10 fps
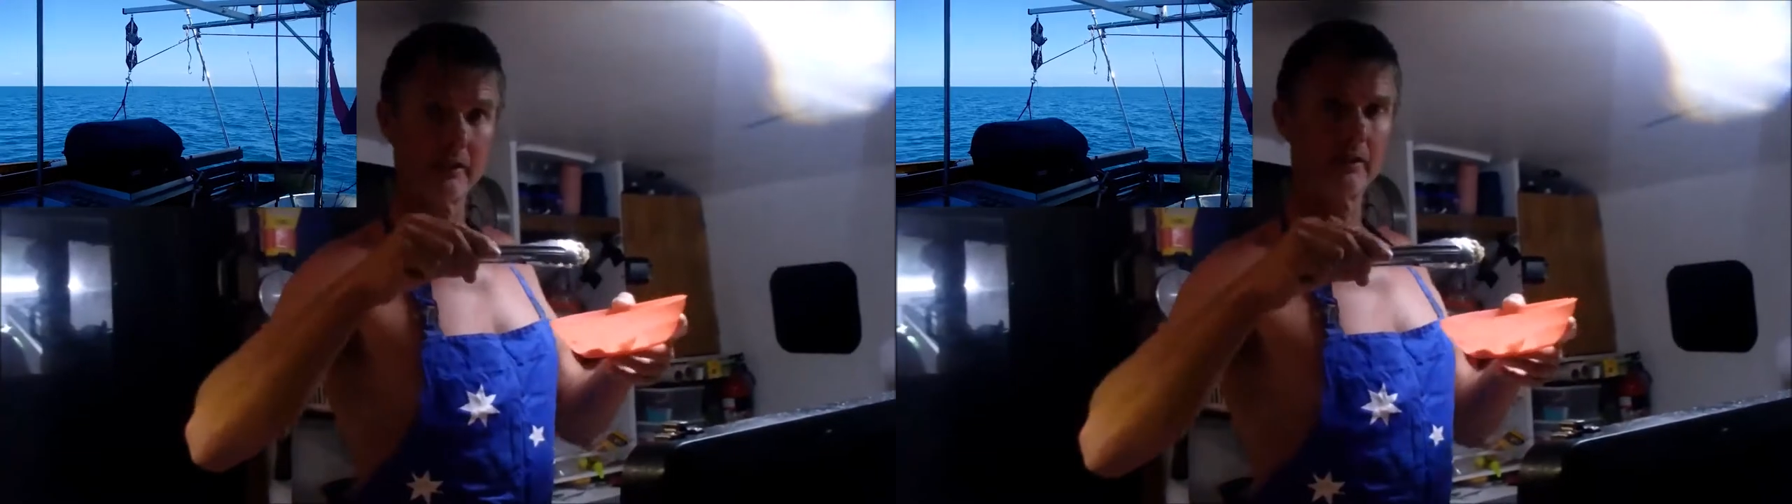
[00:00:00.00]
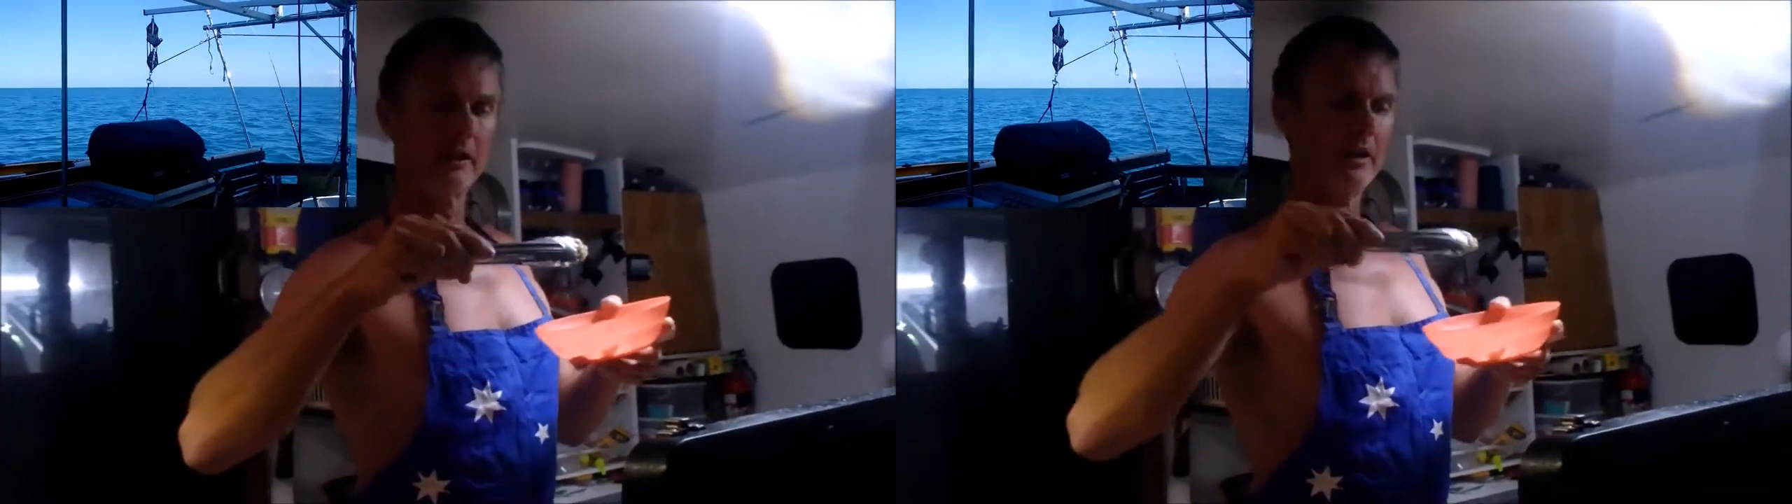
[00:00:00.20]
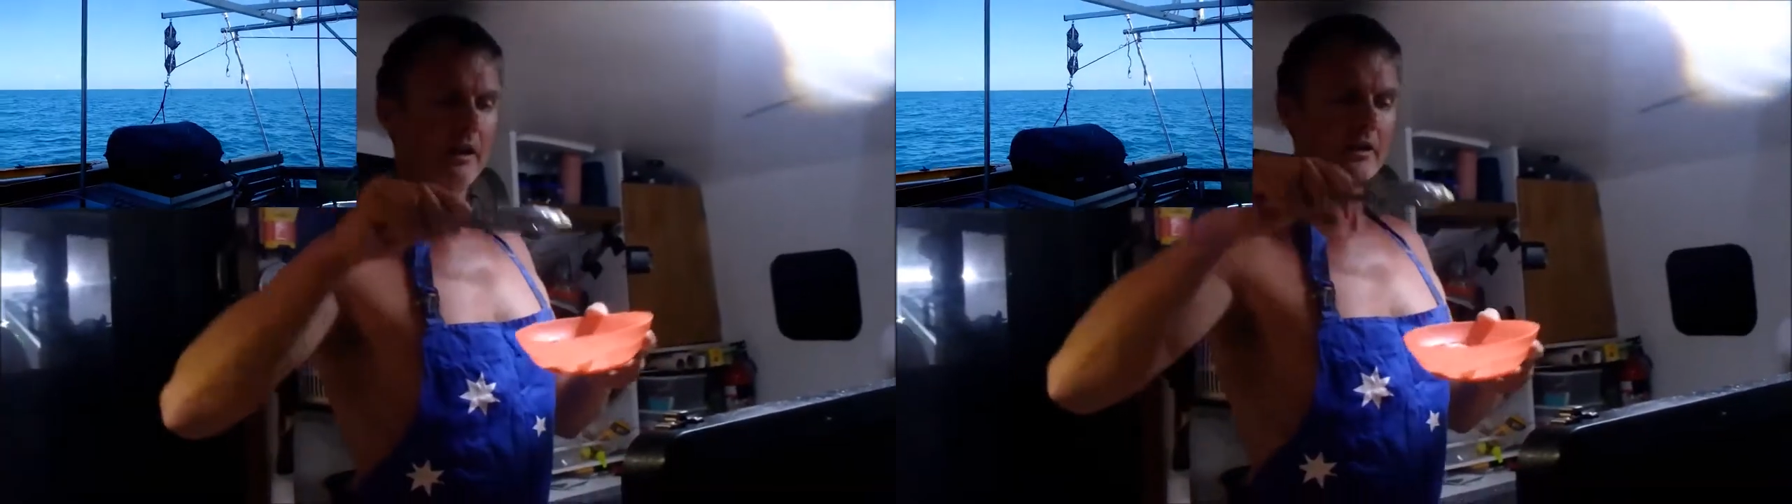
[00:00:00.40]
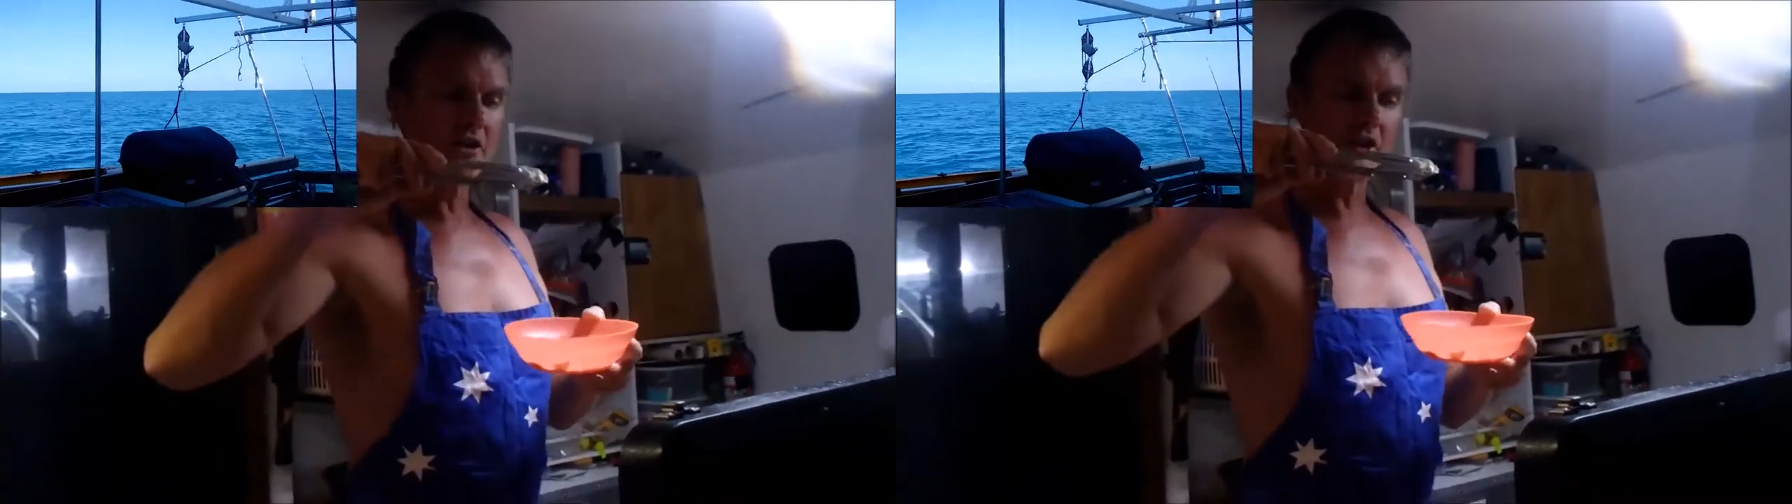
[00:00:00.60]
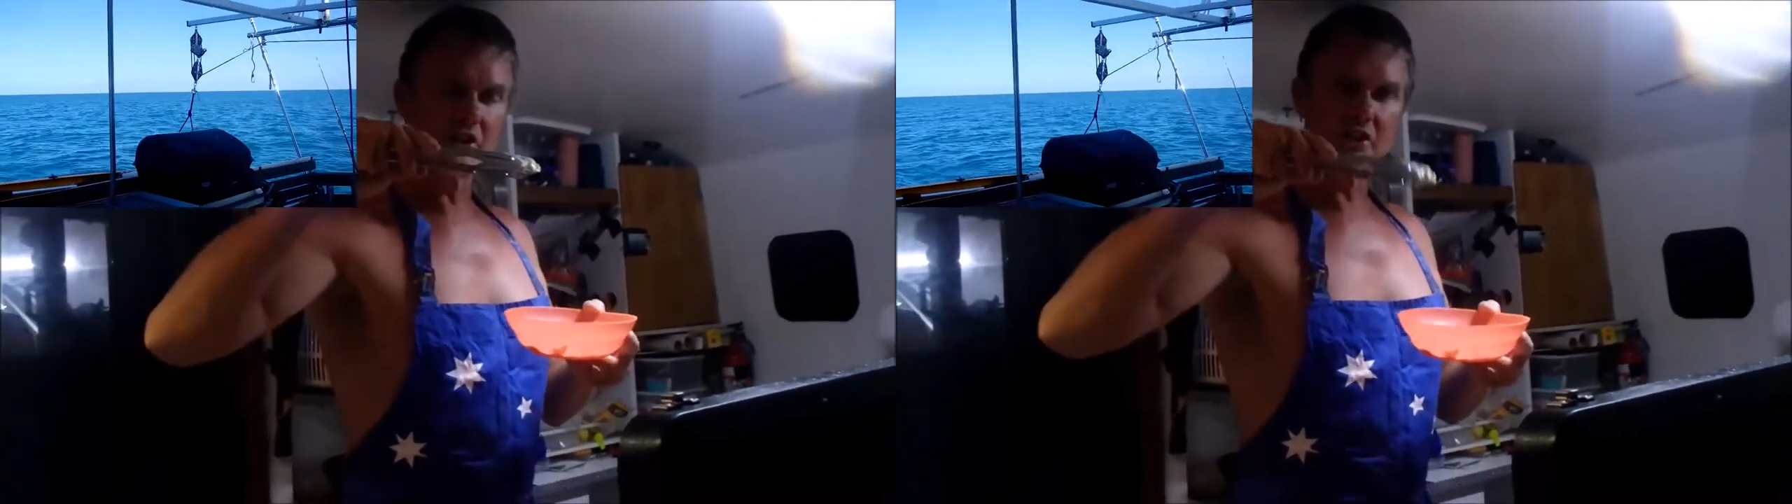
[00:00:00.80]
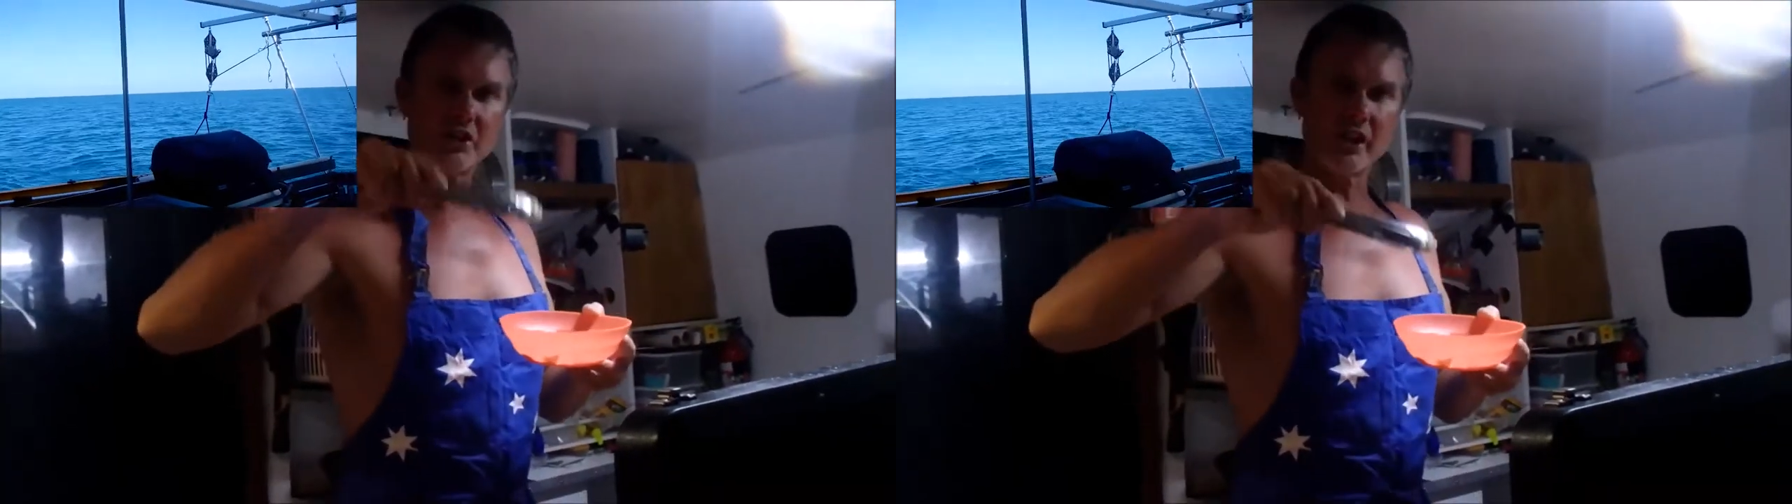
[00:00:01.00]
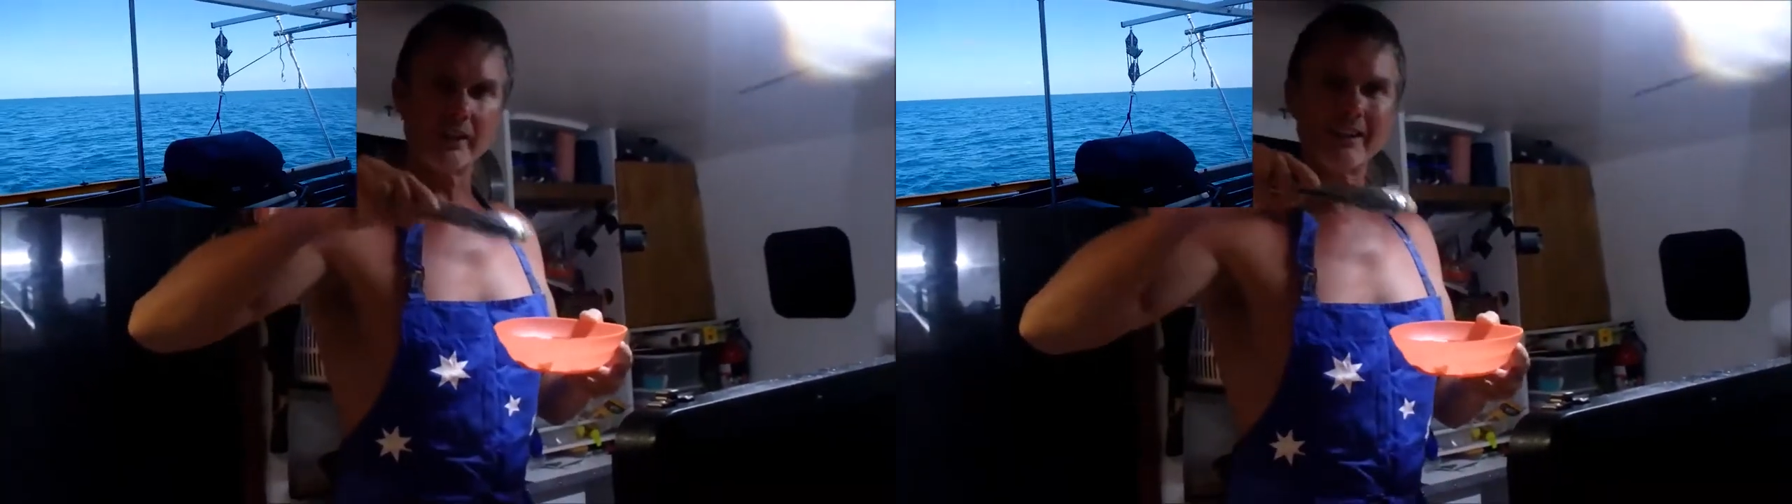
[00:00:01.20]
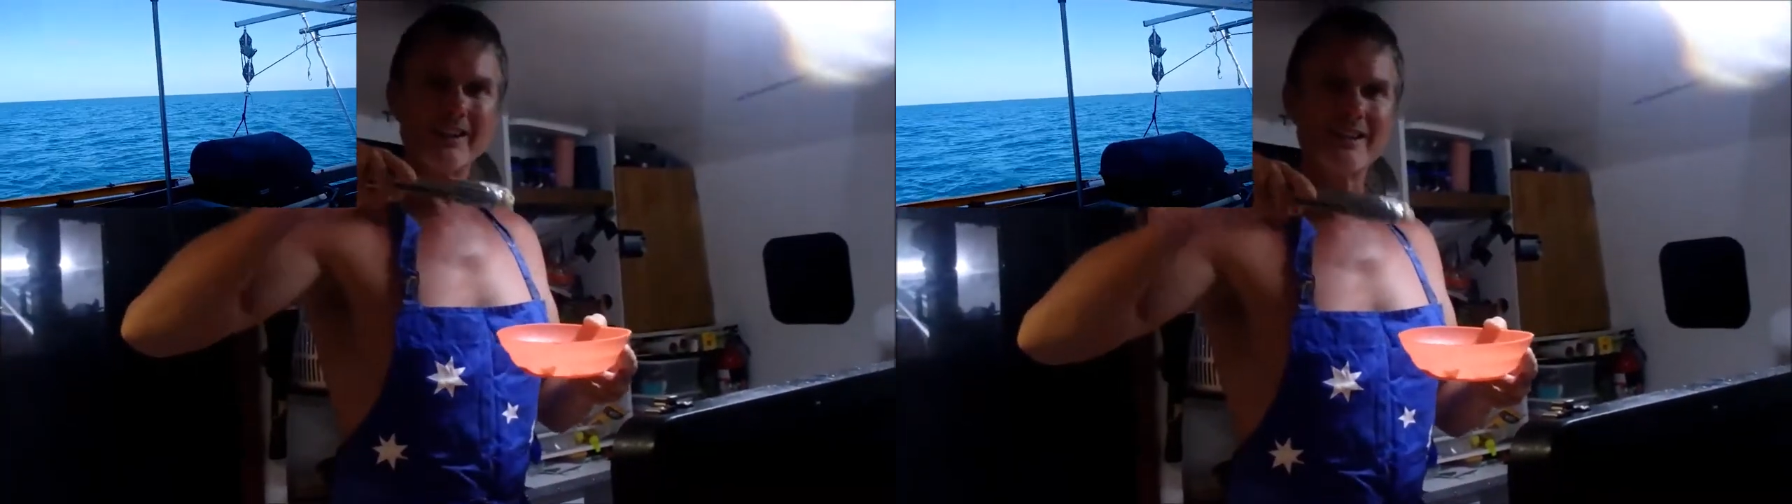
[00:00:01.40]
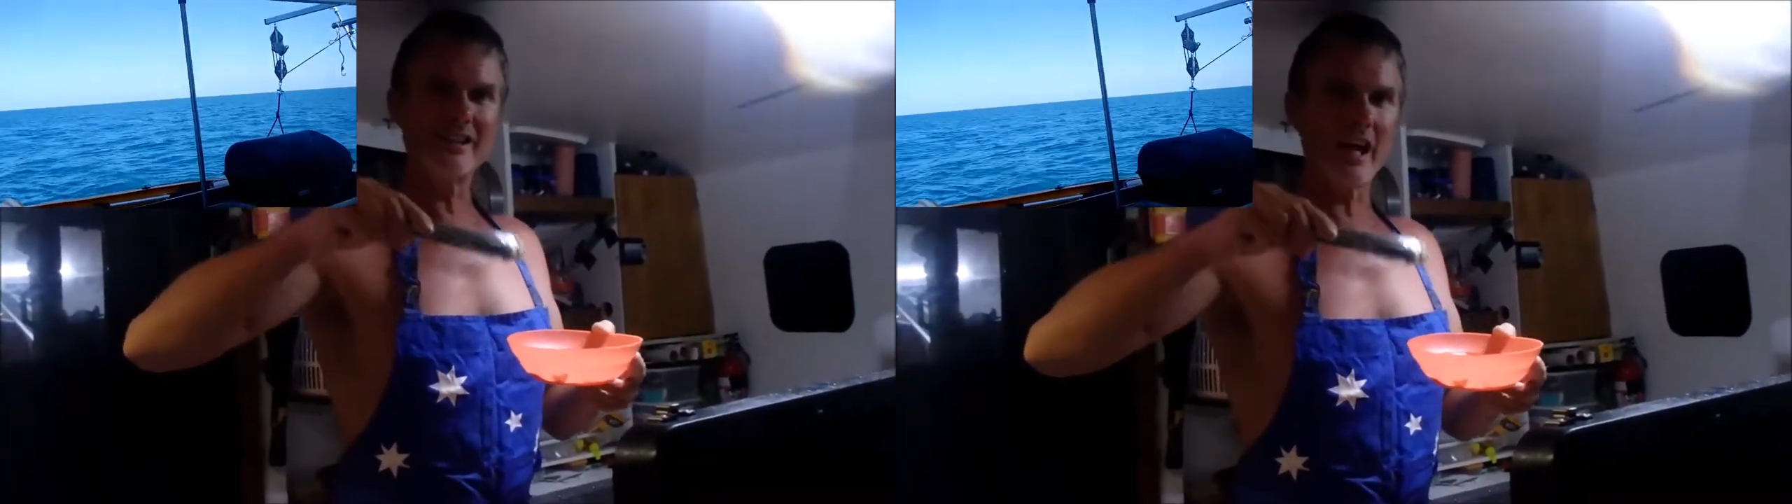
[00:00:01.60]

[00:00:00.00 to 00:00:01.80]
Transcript: in, just gently